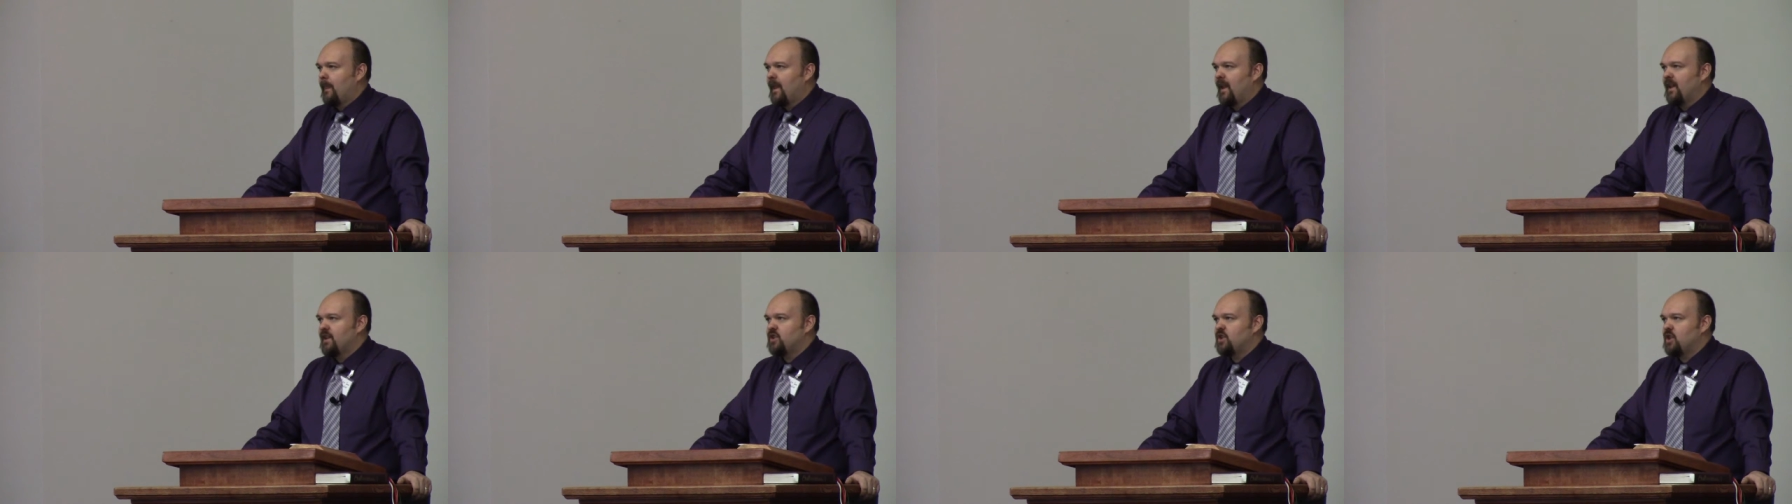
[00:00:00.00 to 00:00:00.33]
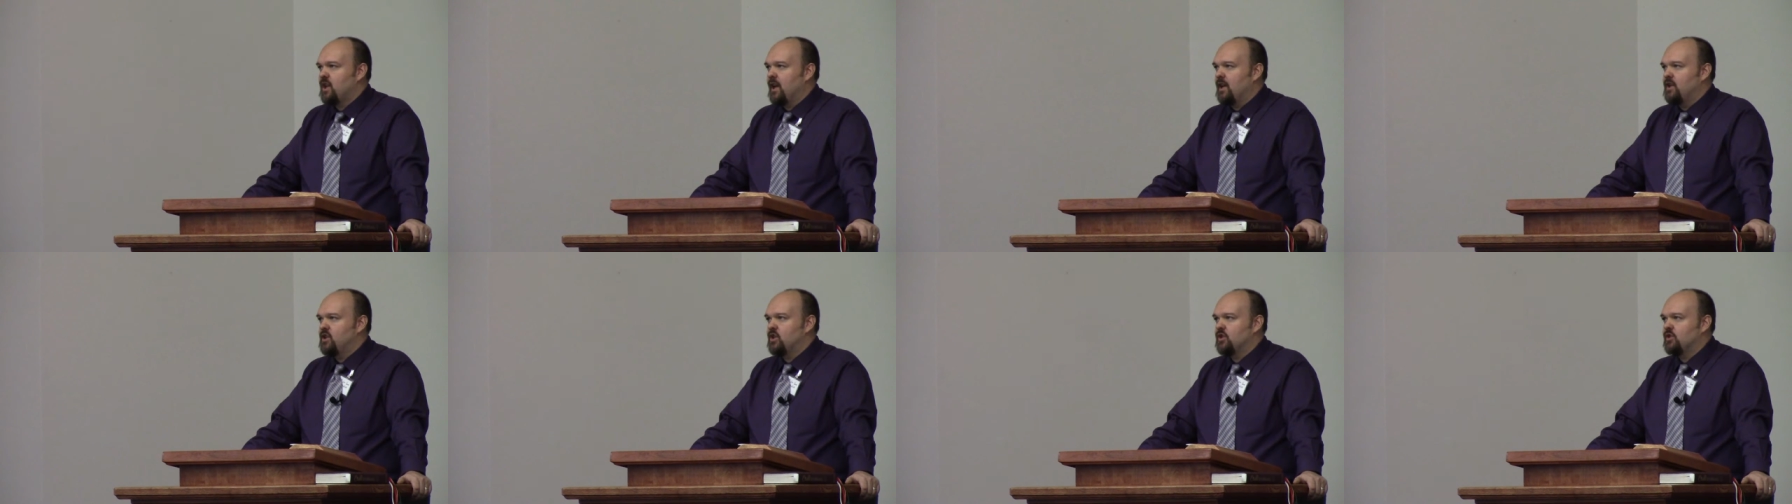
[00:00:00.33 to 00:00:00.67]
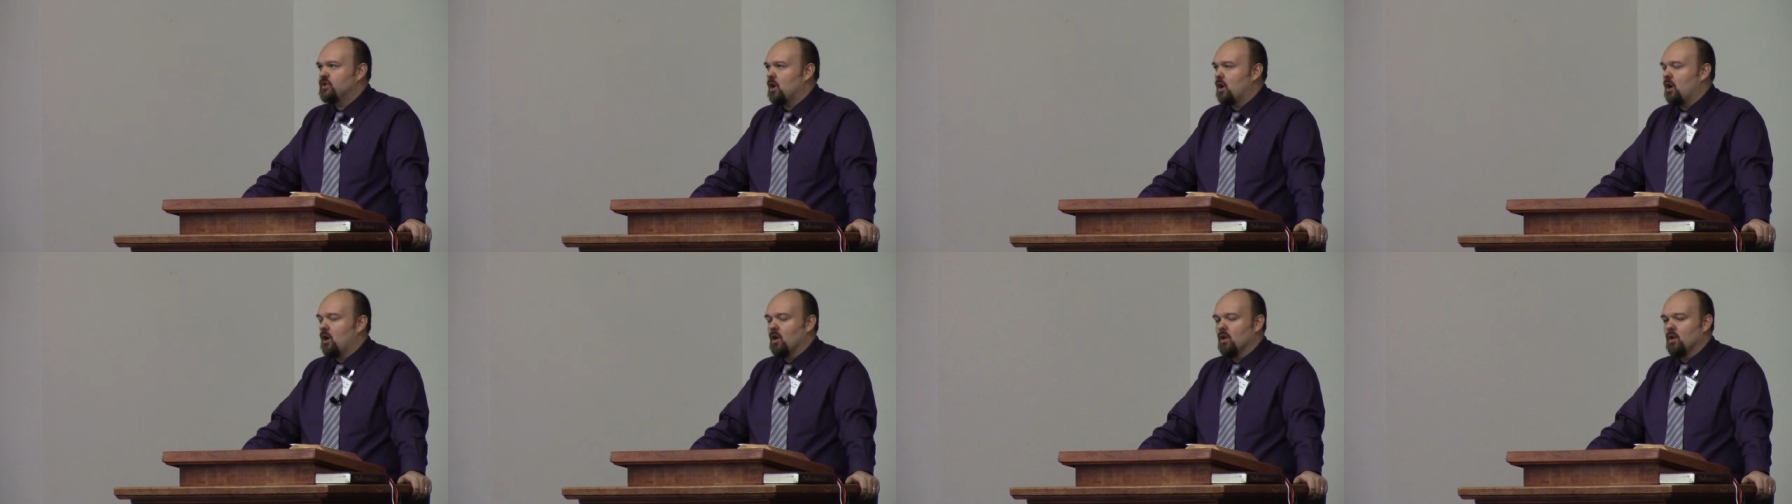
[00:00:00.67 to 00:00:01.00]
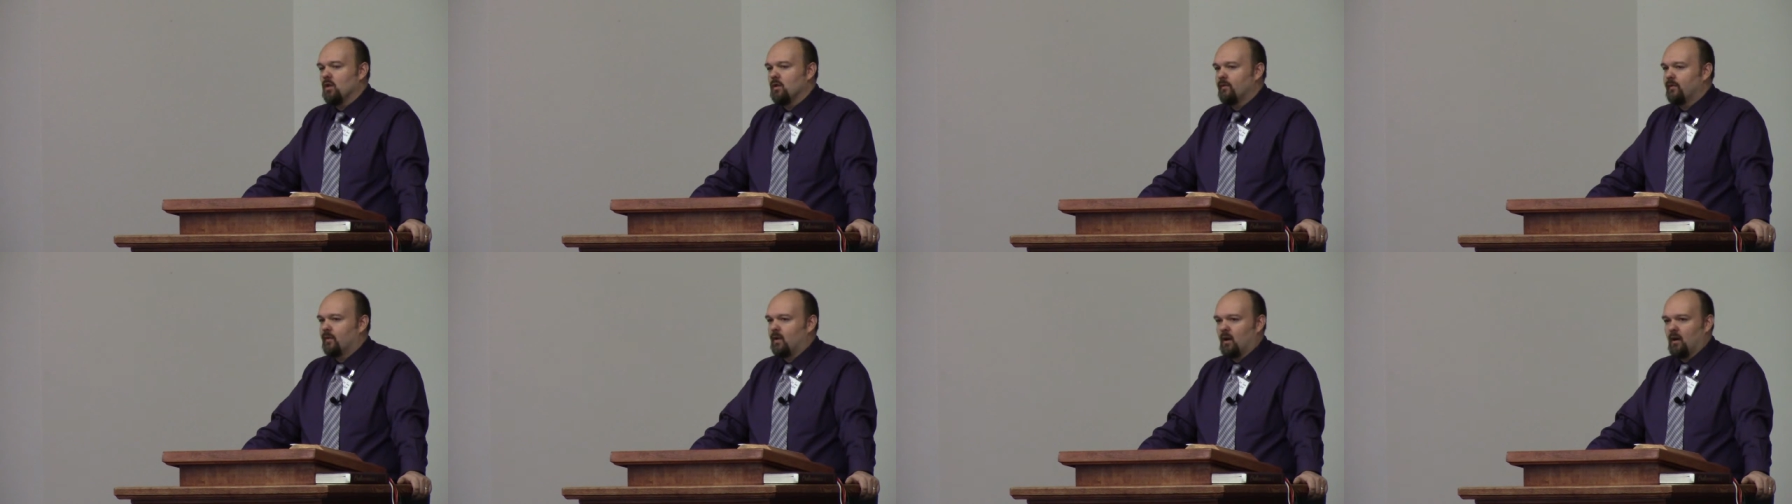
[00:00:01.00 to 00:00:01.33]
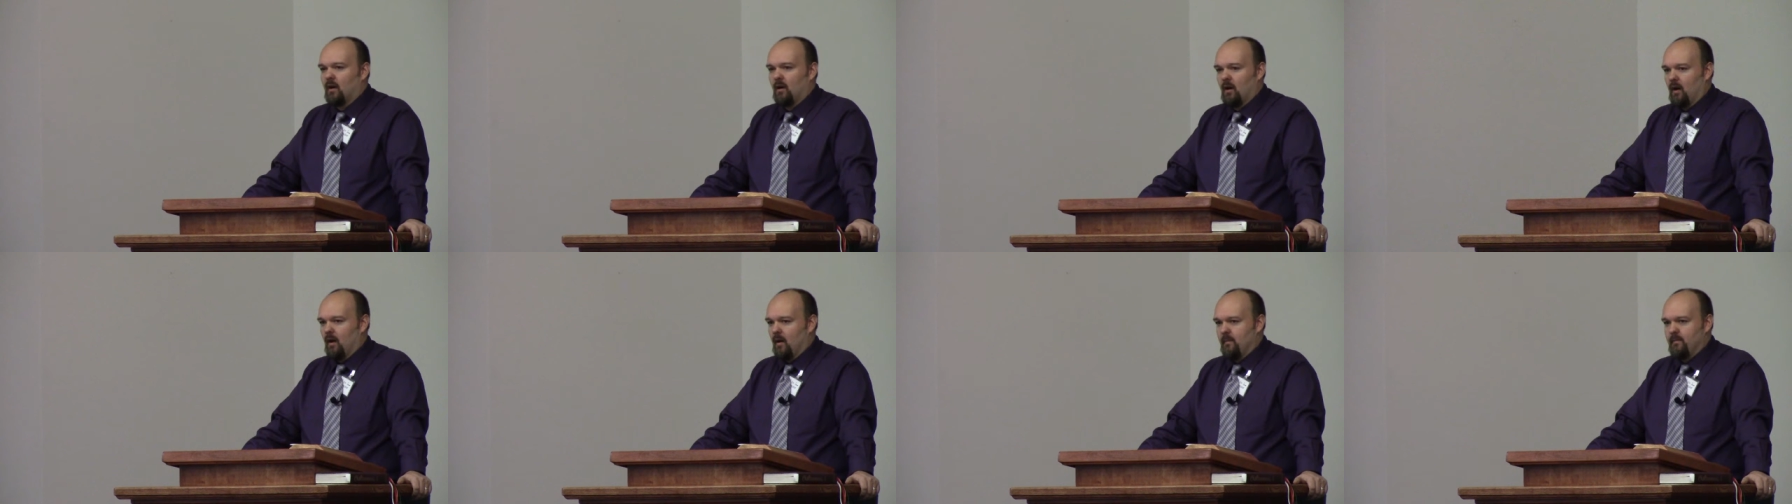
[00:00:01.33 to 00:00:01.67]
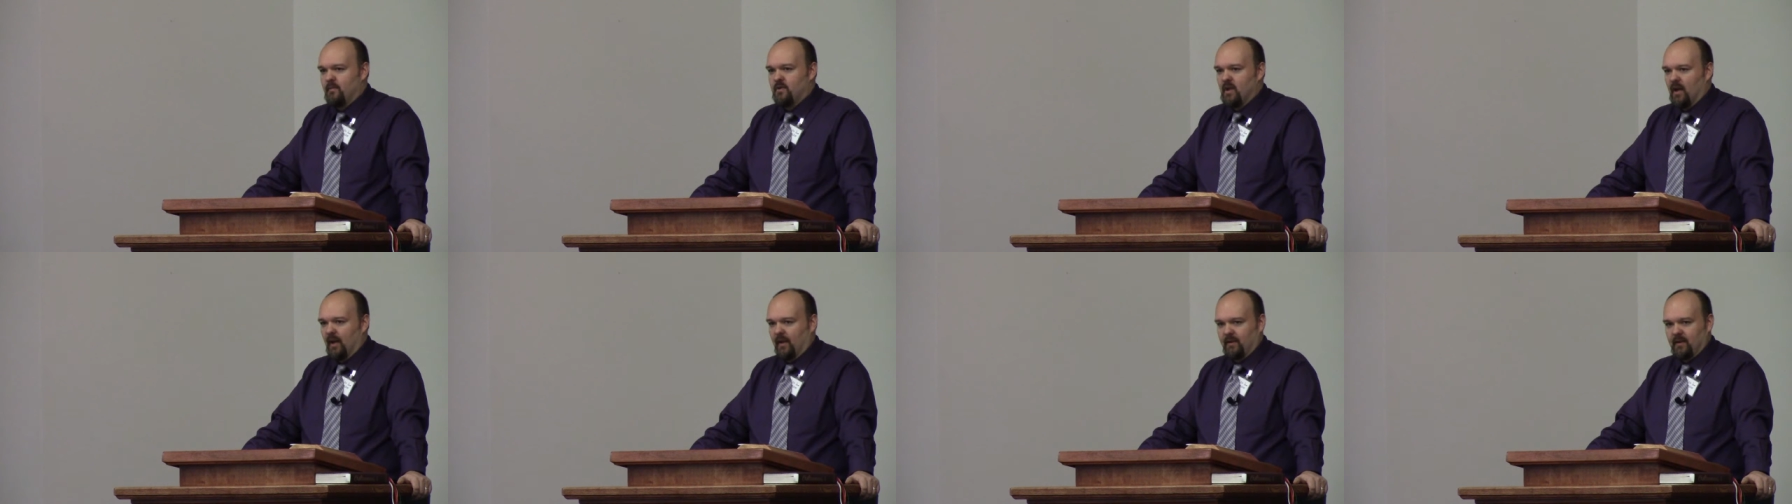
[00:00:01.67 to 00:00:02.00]
It changes all of our
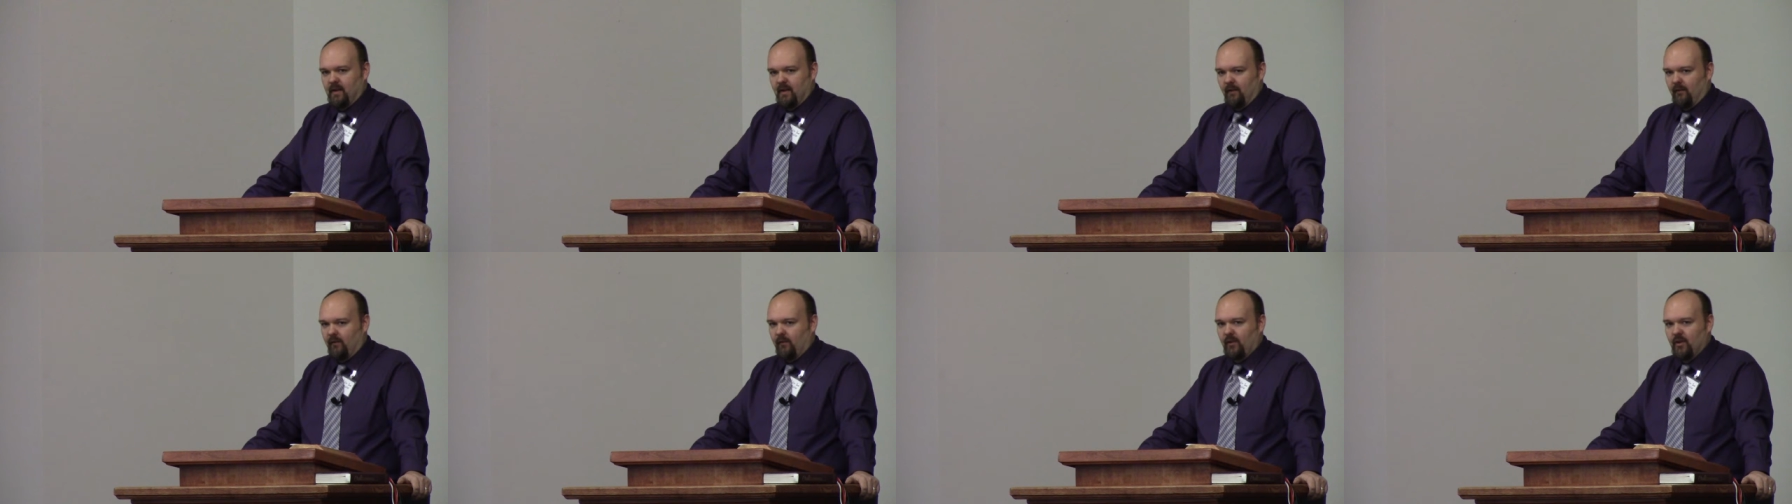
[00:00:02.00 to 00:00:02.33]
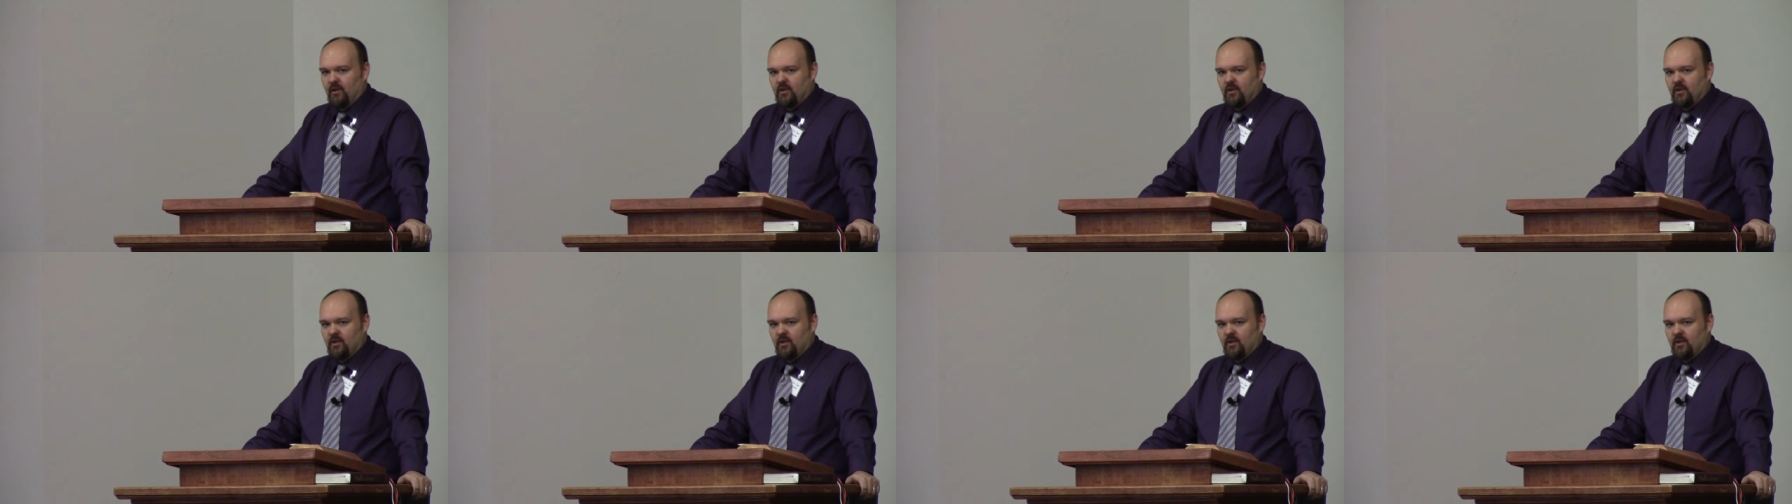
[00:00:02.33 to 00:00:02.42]
objectives.